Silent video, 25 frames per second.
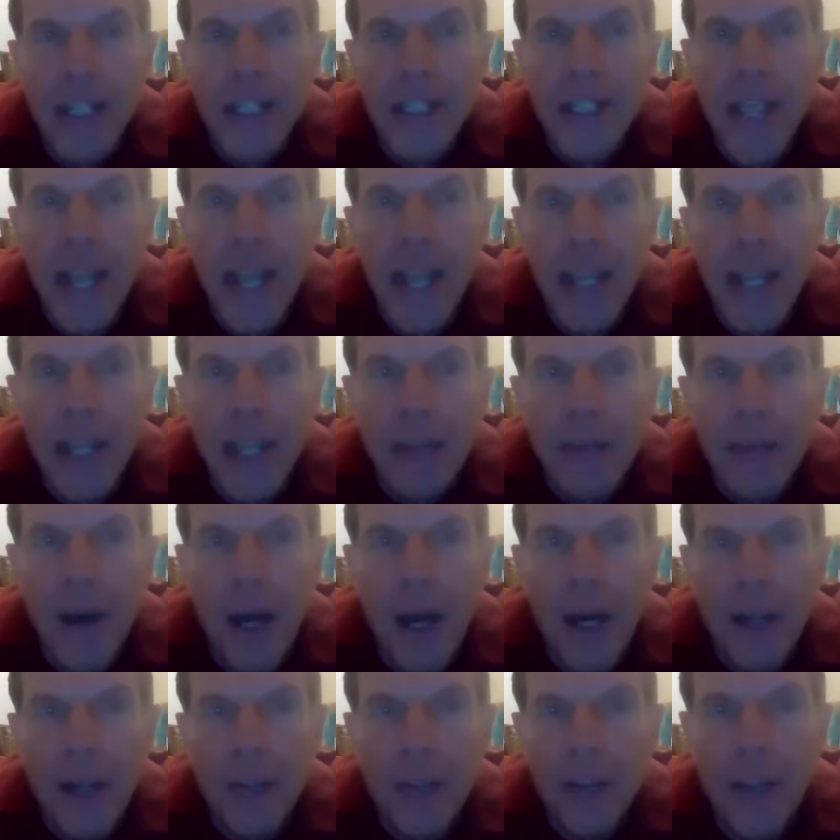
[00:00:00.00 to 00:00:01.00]
Date of
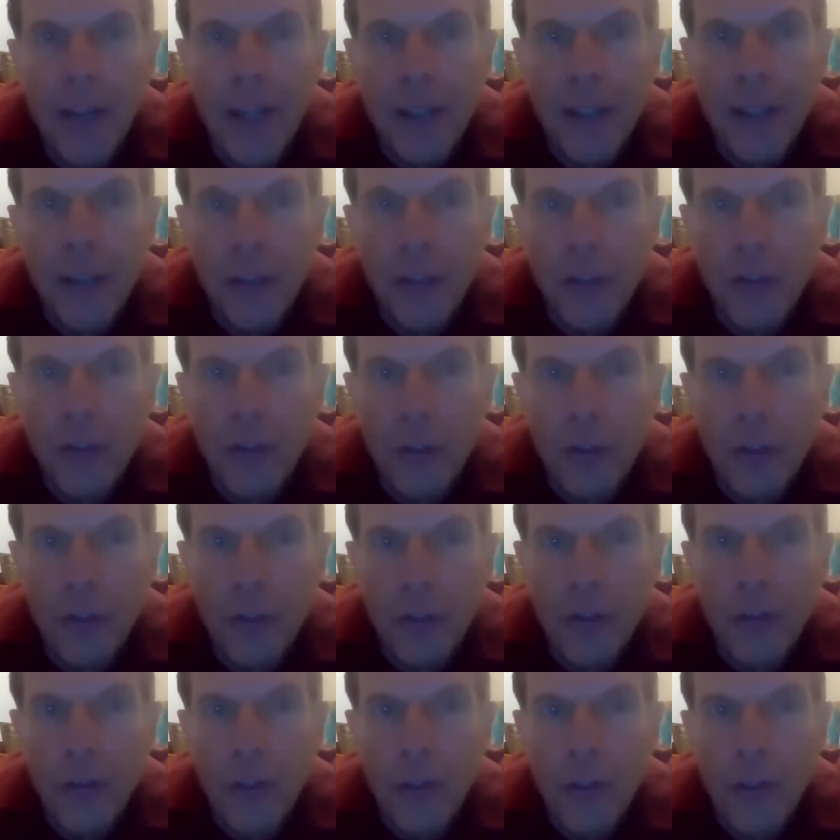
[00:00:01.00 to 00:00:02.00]
onset to
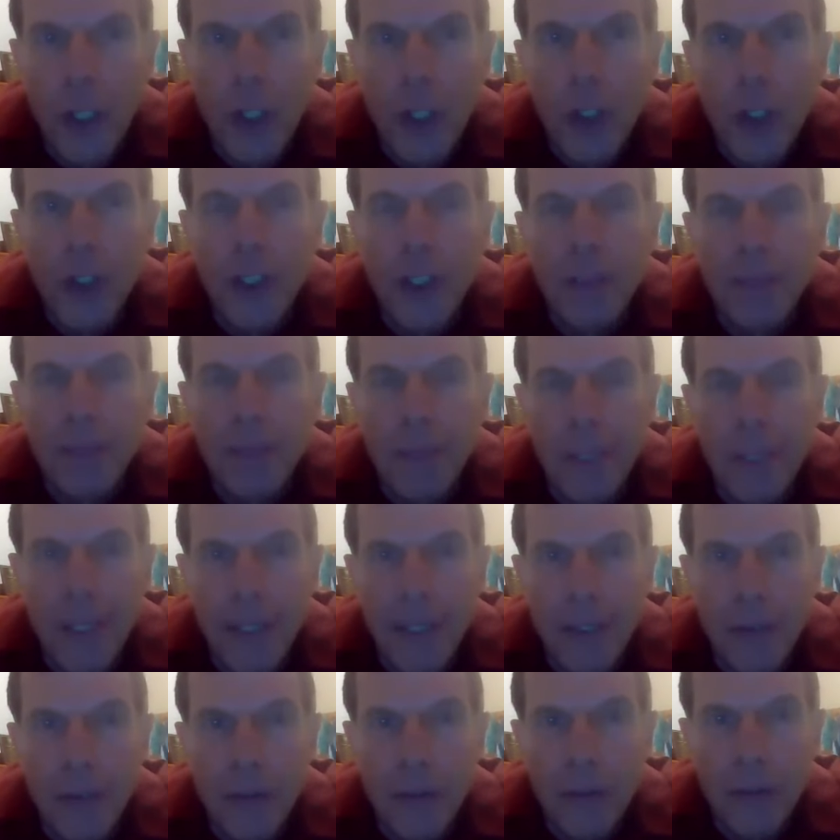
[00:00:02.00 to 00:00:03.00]
Social Security
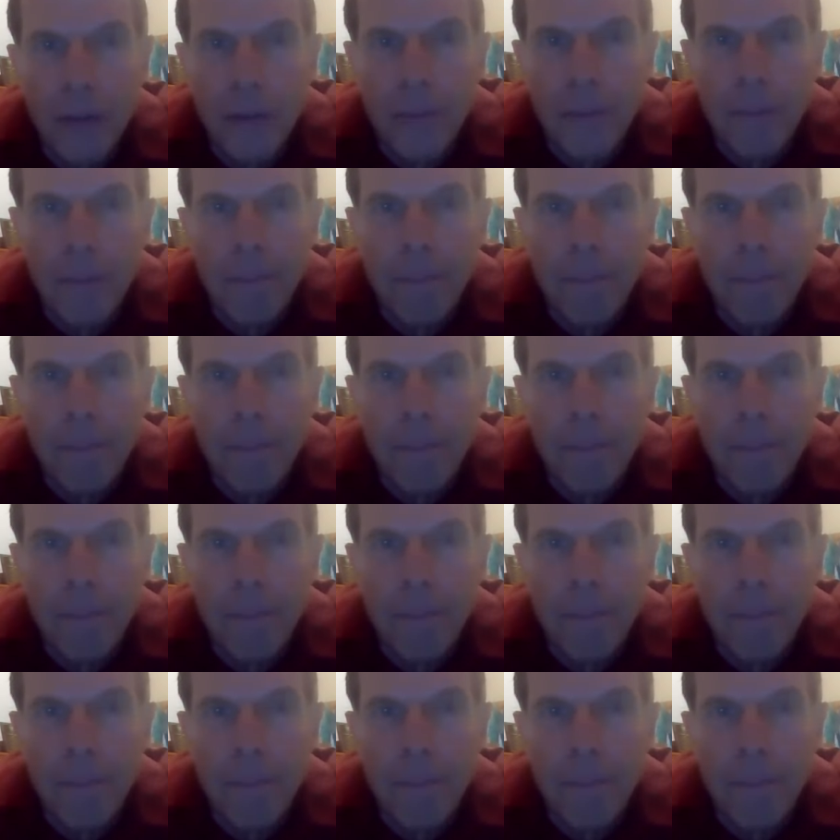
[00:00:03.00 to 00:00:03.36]
means